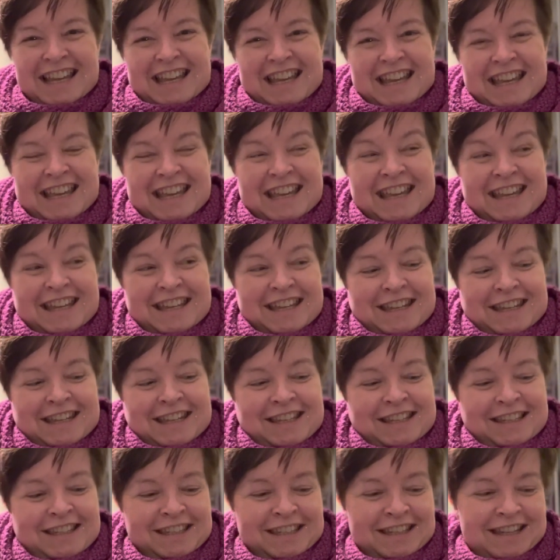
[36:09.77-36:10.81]

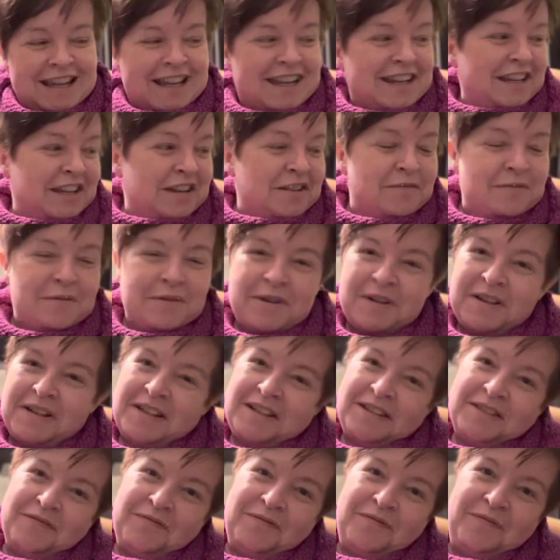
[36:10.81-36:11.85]
And I
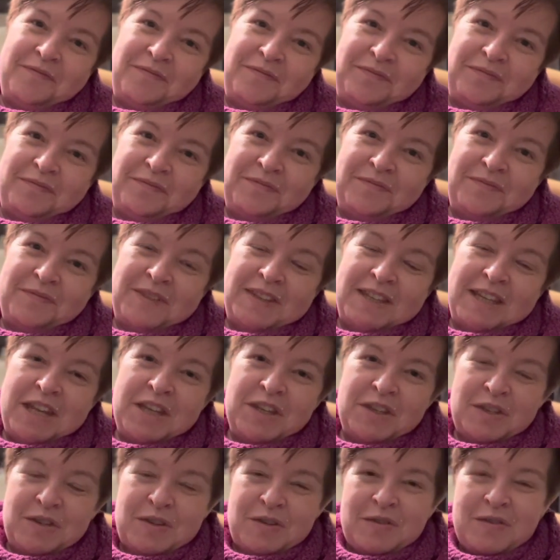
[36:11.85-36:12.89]
will see you
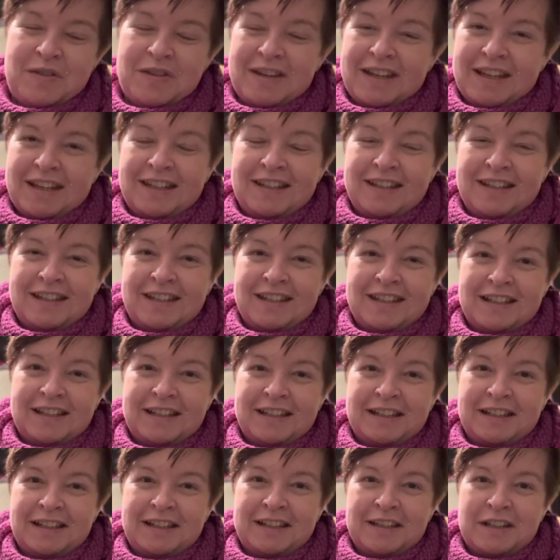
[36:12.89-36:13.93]
soon, and
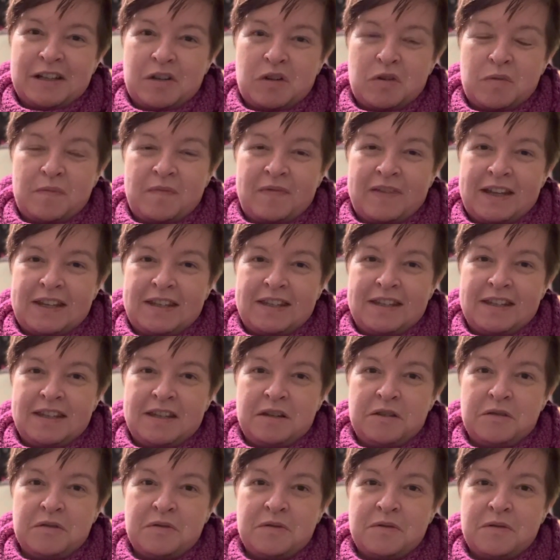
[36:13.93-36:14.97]
hope that
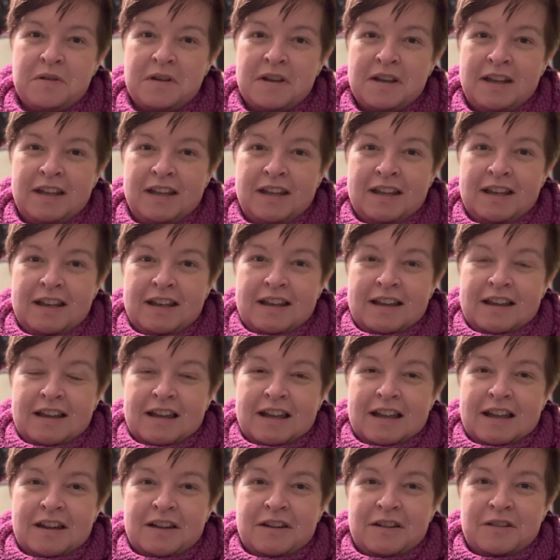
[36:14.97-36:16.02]
you
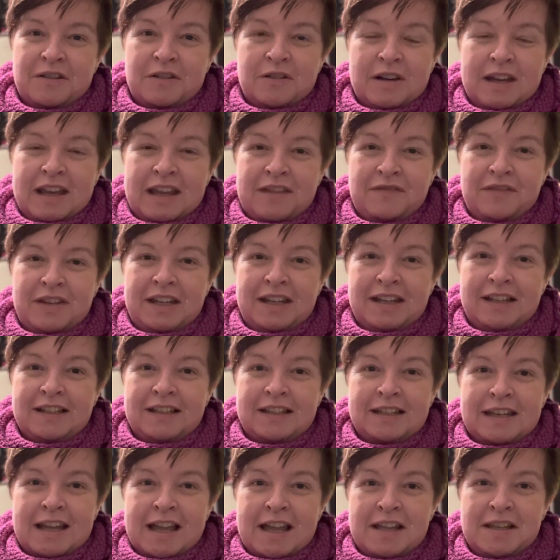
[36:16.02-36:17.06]
are having
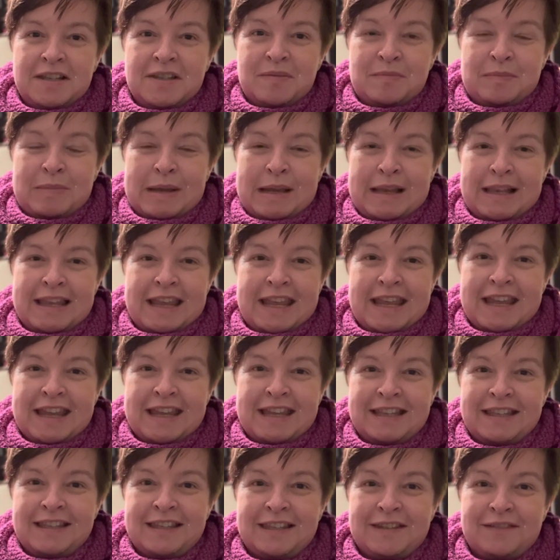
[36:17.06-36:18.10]
nice
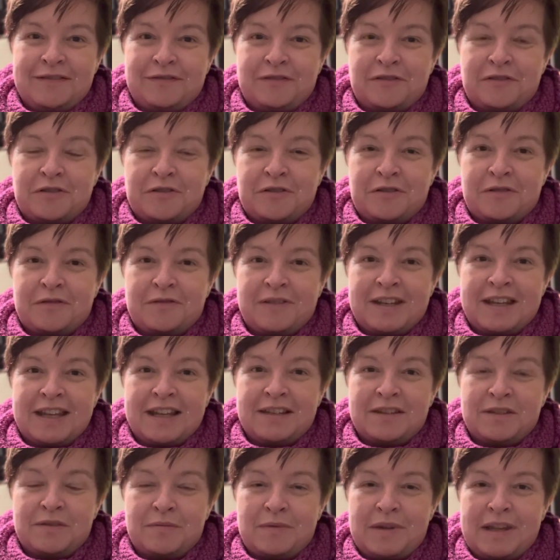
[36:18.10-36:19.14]
plans for the
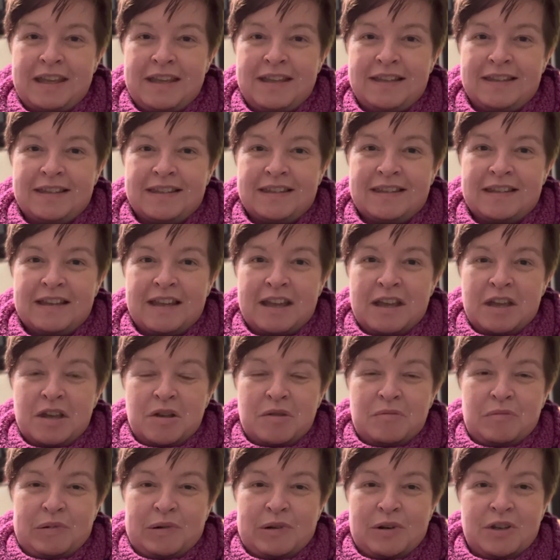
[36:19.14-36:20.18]
next weeks,
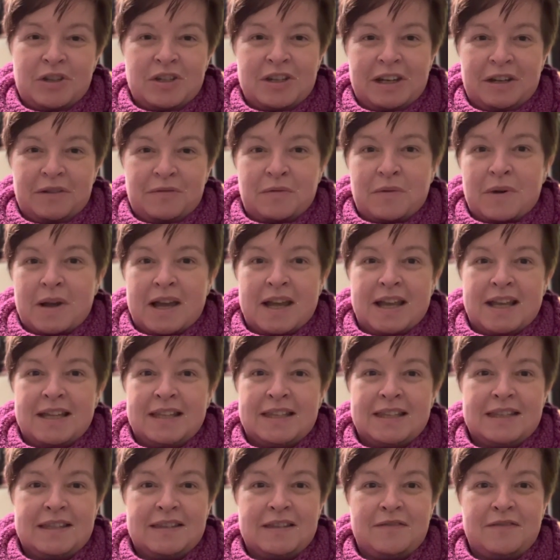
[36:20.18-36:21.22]

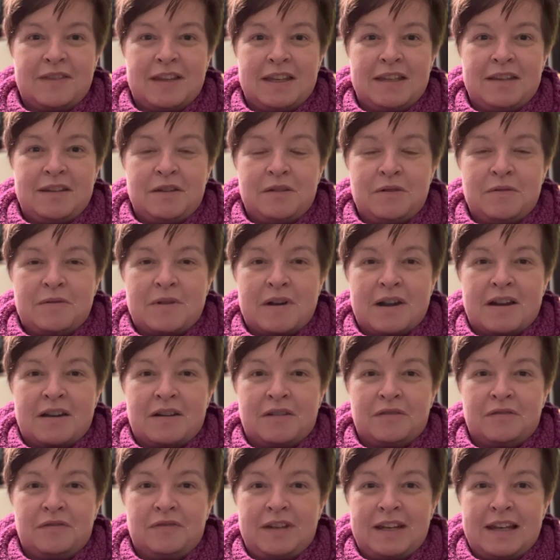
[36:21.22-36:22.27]
project-wise, that you
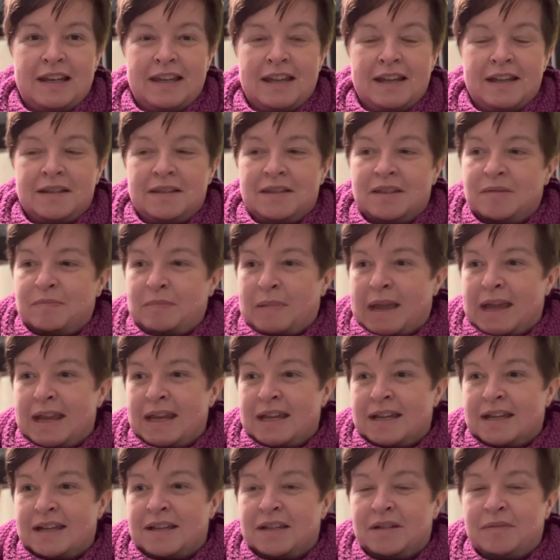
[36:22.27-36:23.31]
are feeling
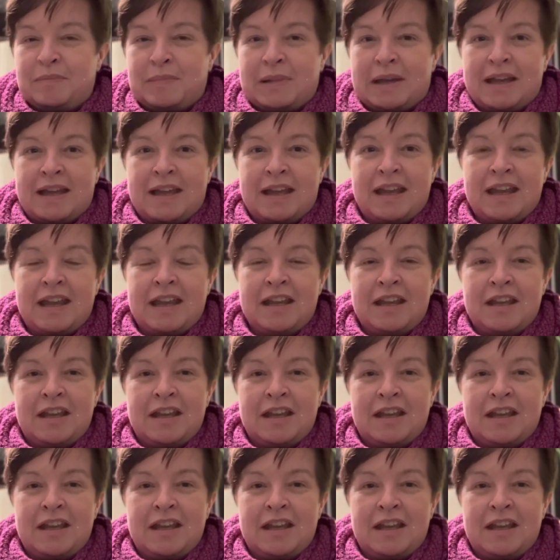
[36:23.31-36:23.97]
inspired by